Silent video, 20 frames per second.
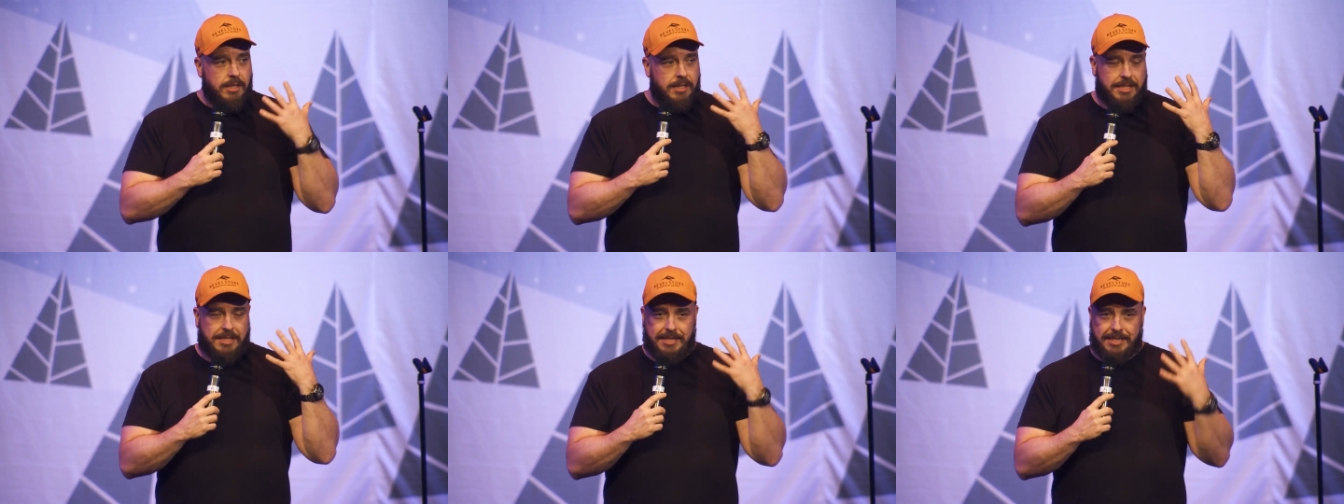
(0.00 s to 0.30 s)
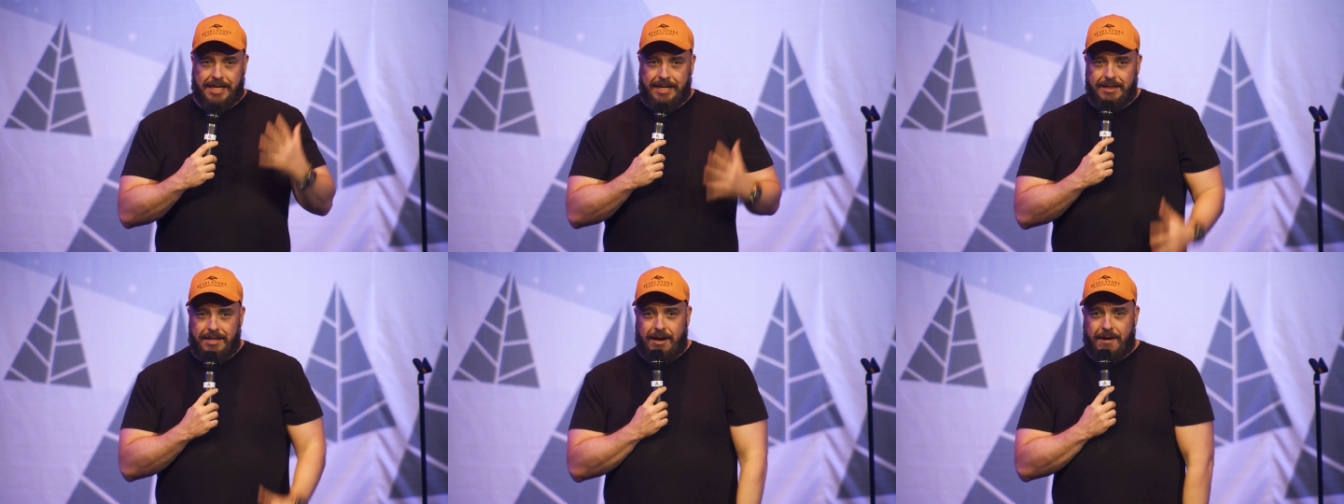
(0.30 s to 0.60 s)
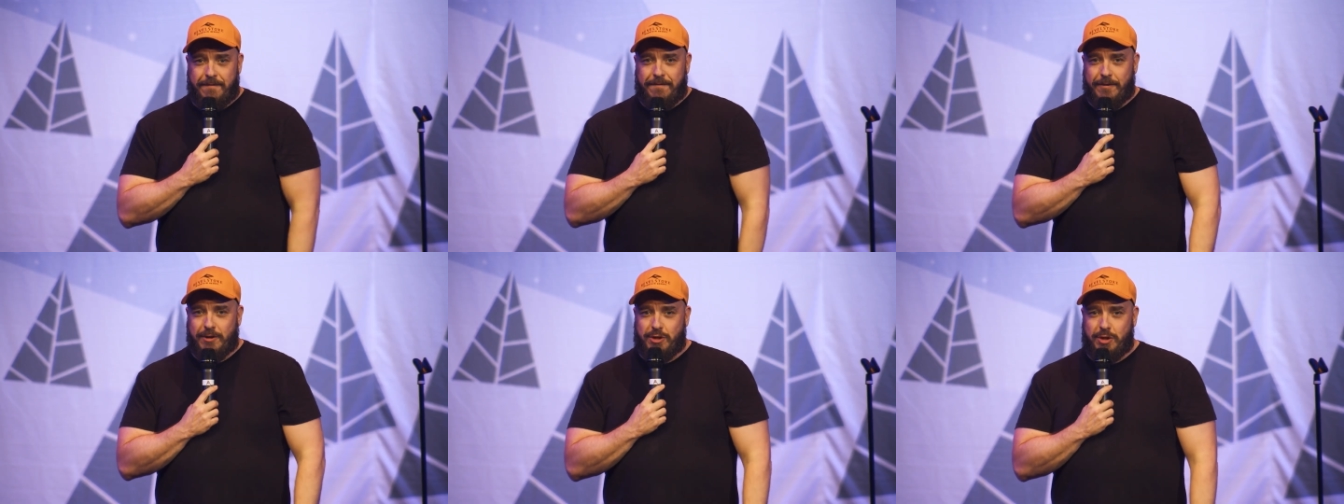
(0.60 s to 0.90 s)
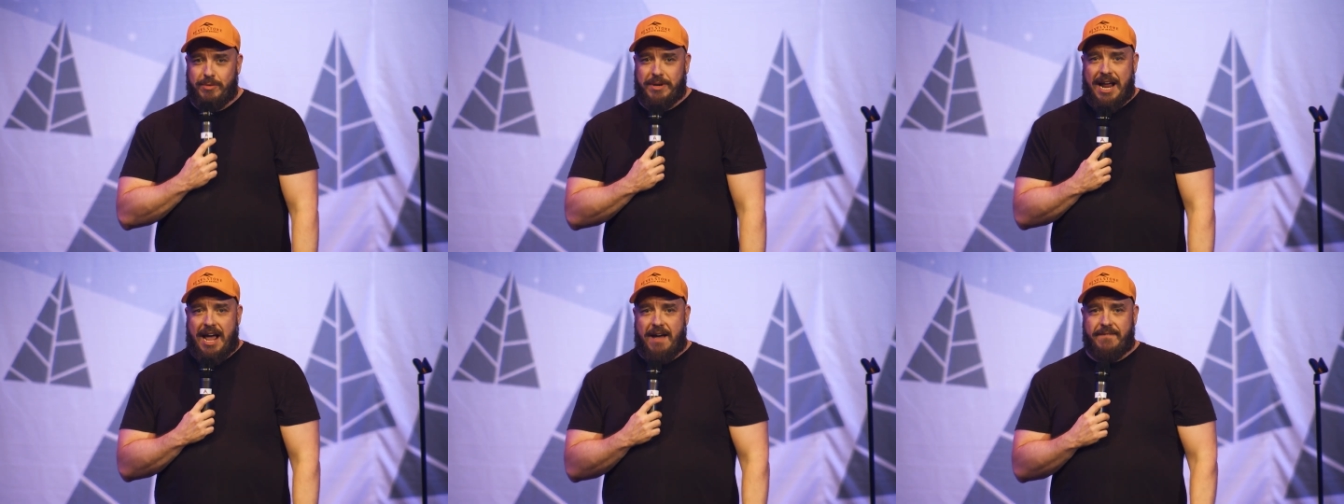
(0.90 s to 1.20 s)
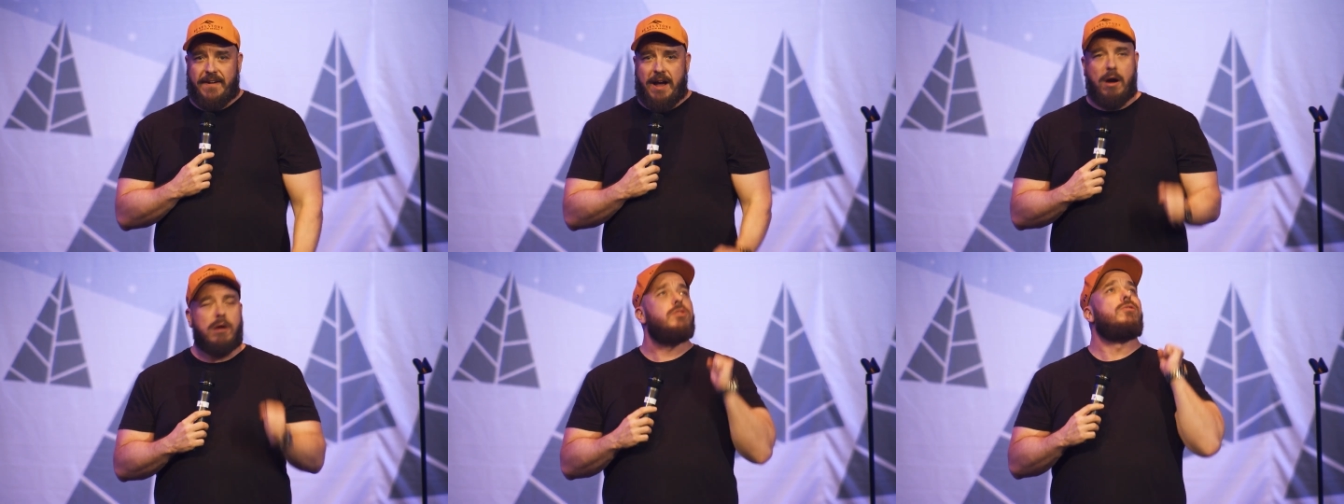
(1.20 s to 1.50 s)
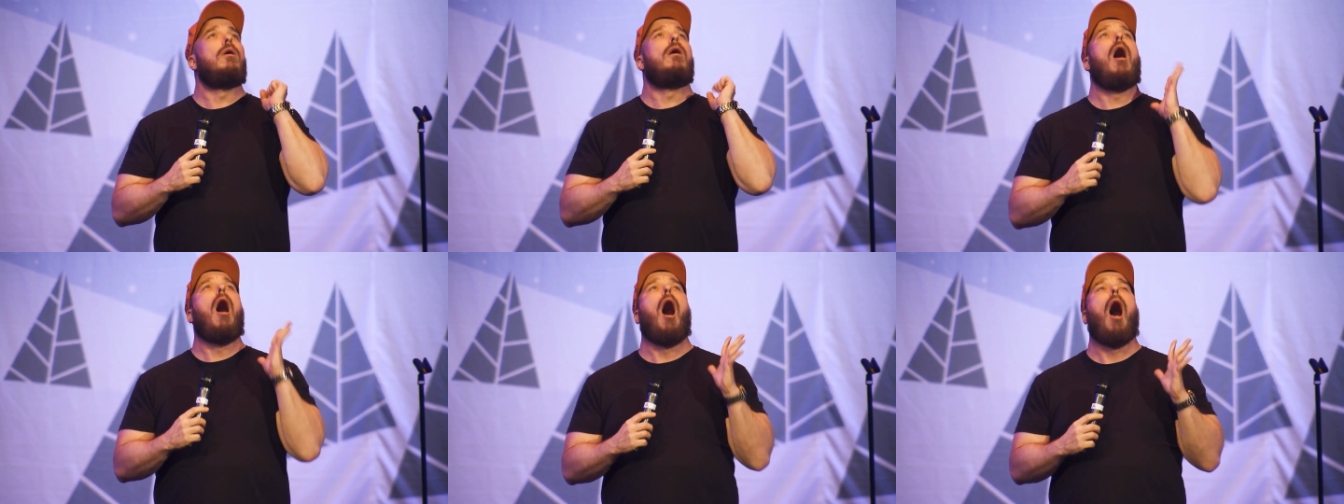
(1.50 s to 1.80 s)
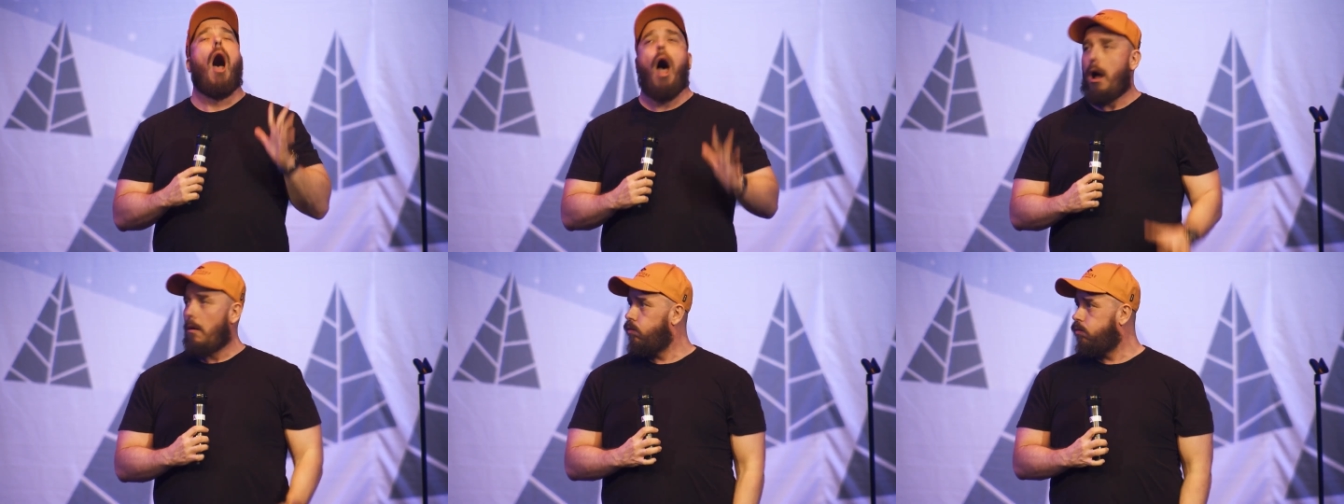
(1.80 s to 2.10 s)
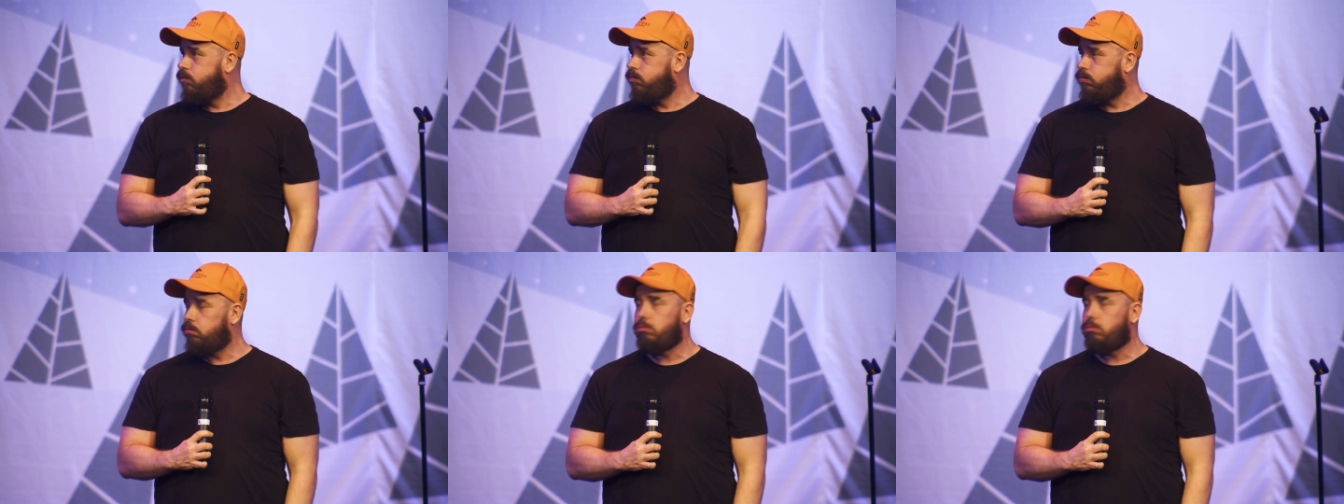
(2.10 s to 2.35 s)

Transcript: sitting there for two and a half hours. oh.